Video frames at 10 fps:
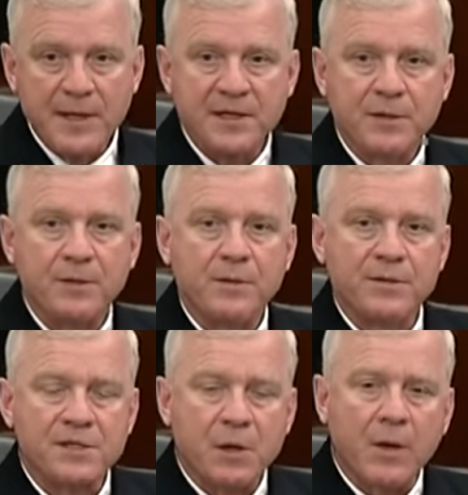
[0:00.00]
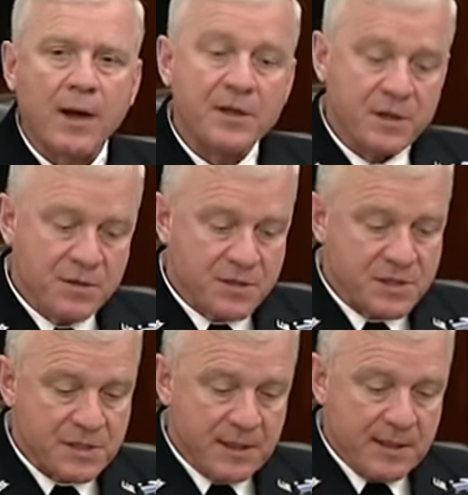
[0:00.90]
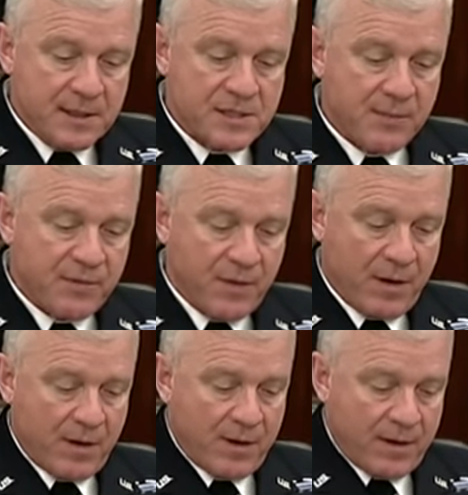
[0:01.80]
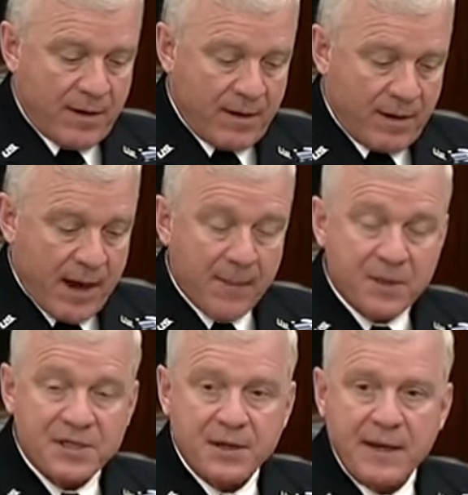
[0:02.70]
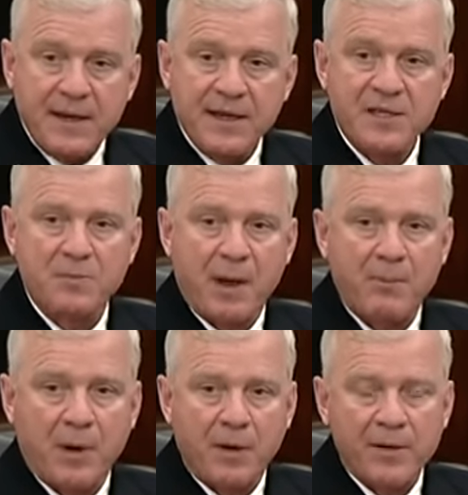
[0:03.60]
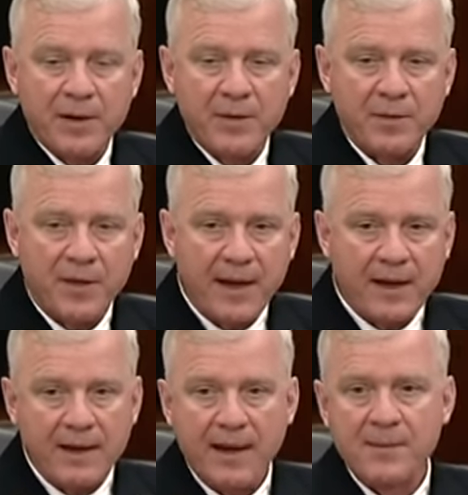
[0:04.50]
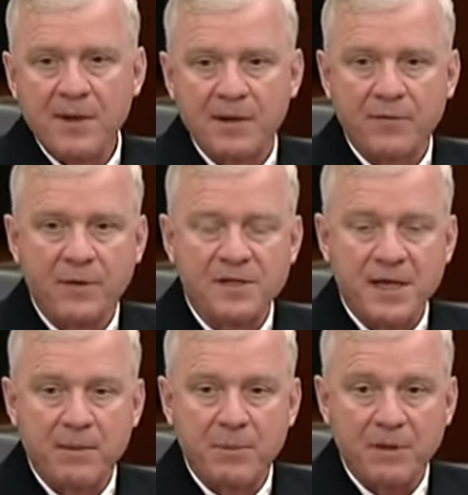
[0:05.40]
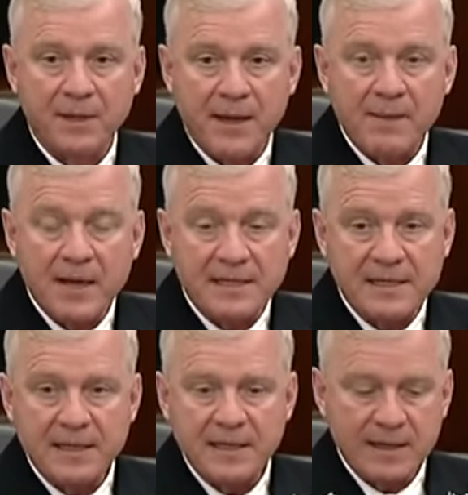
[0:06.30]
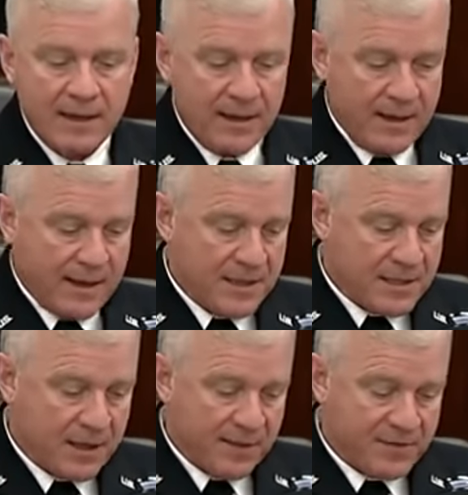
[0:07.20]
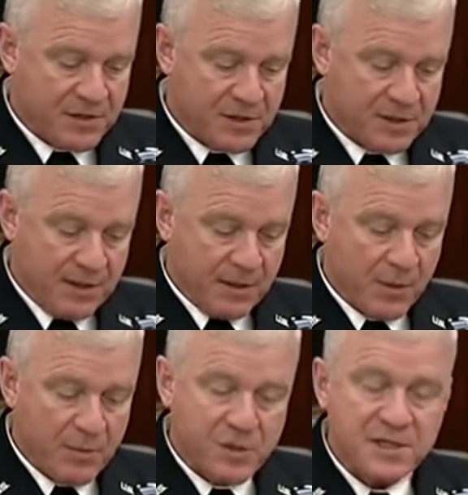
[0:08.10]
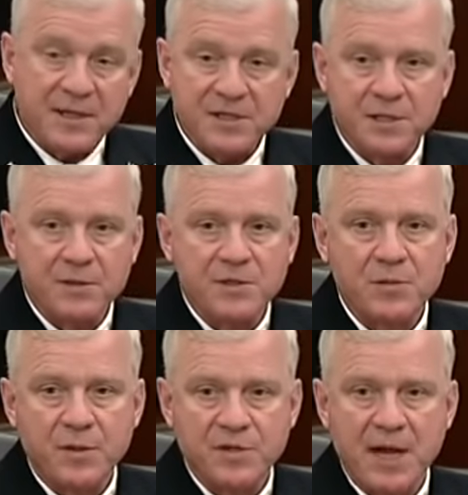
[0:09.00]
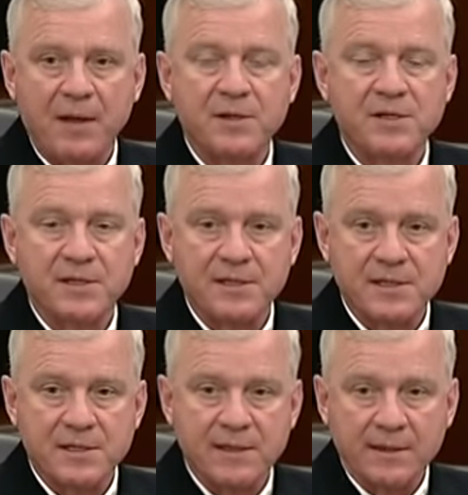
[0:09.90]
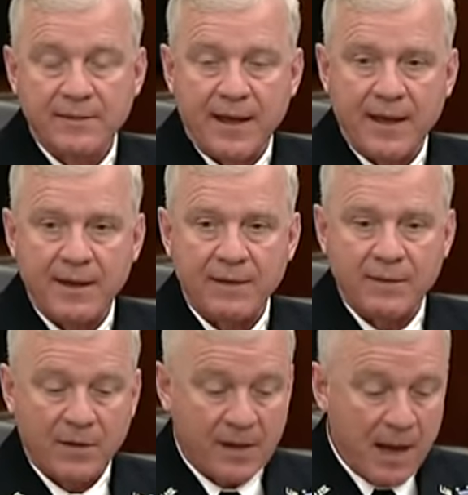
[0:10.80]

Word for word: we do. So I'll use some of our opportunities by partnering with academia. For example, at MIT and Tufts, we present students with challenges that are